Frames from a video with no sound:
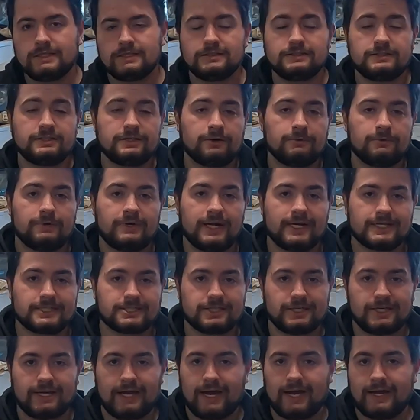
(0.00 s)
The ZL1
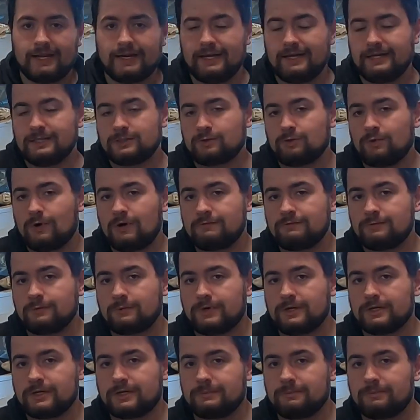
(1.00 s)
actually had a
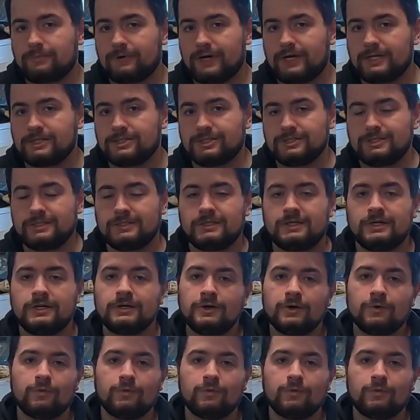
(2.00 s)
12-to-1 compression,